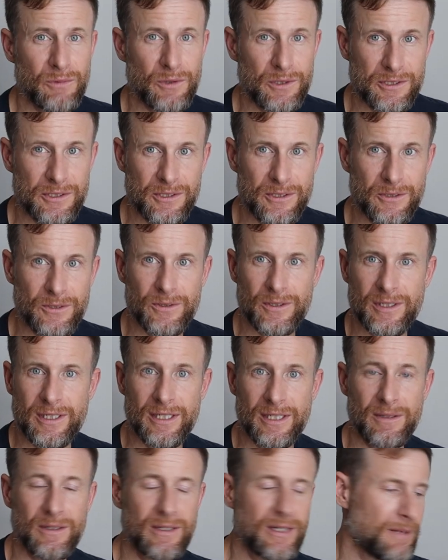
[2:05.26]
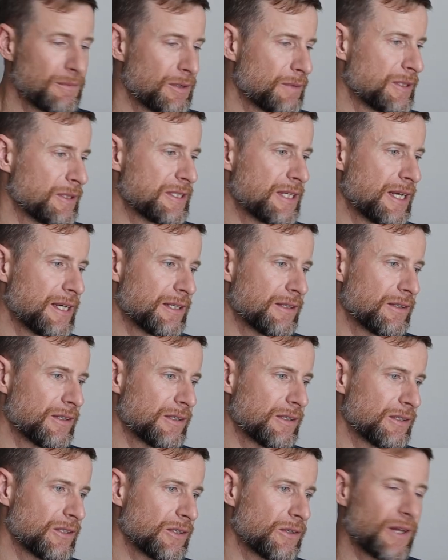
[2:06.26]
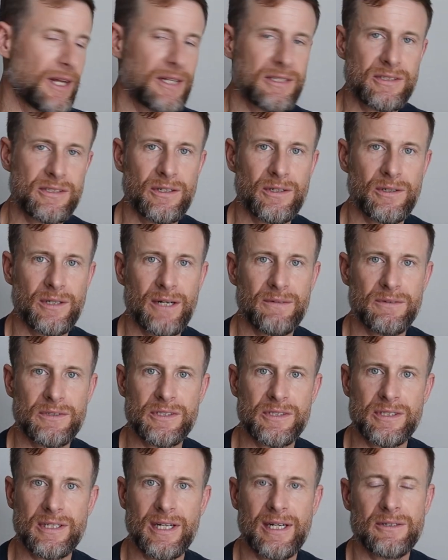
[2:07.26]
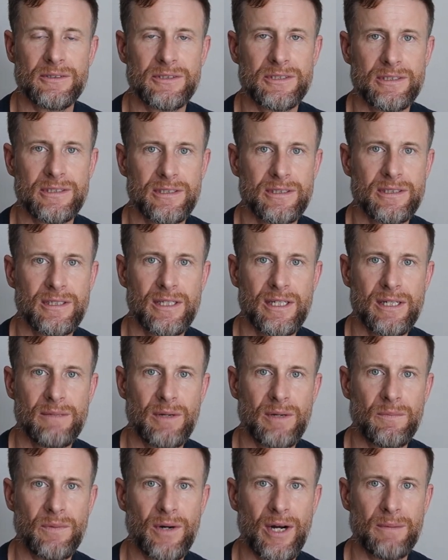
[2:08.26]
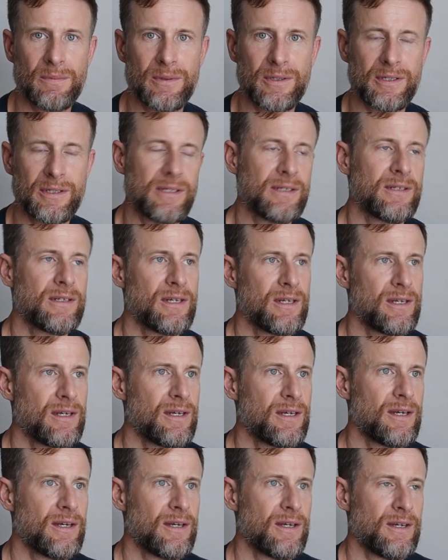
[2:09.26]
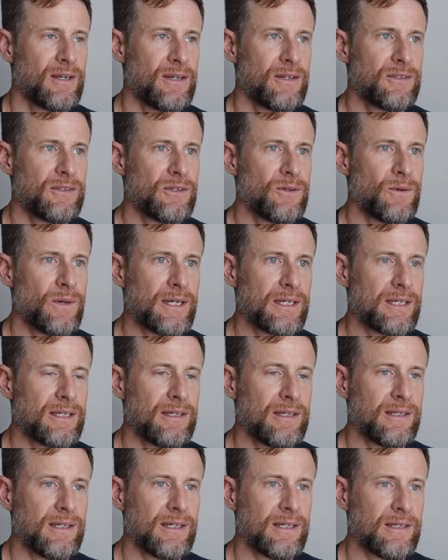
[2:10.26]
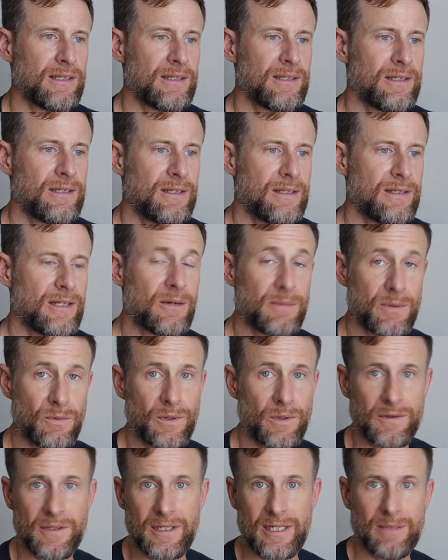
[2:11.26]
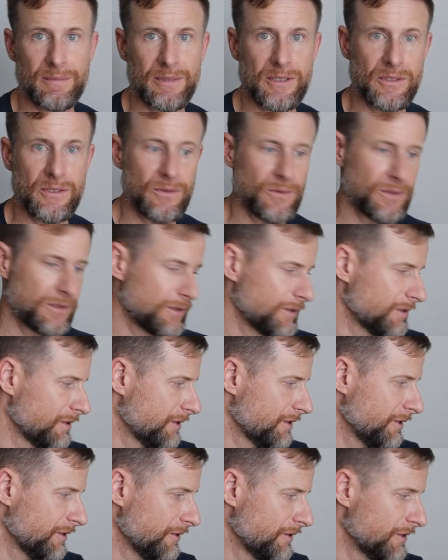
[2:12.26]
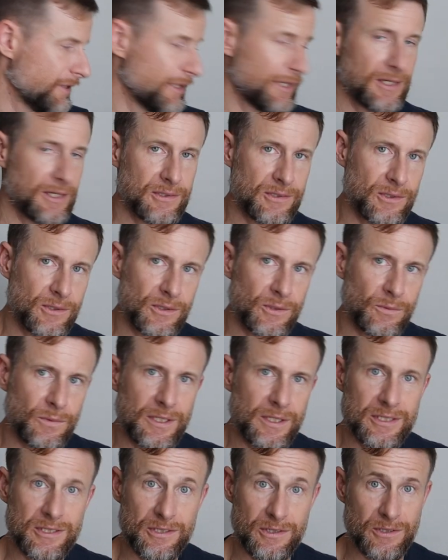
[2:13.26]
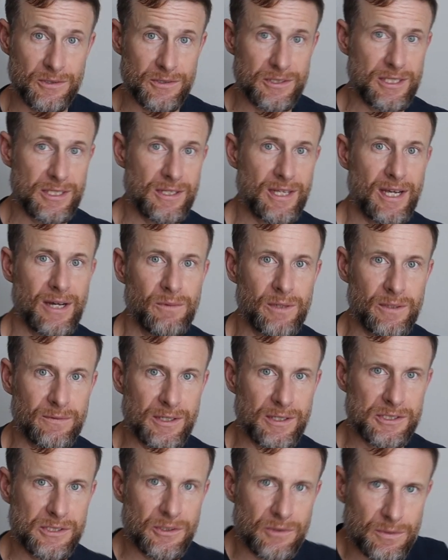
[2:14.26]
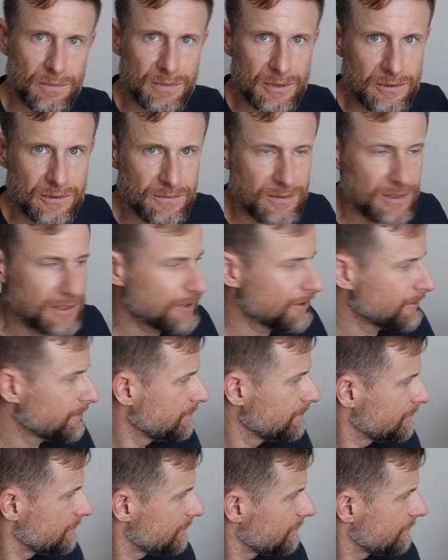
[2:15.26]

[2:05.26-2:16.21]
more to do, and I'm going to be taking the glass cutter obviously out to my property. So I can, that'll be one thing I'll be doing during the week. So you'll see that whenever I show the build video.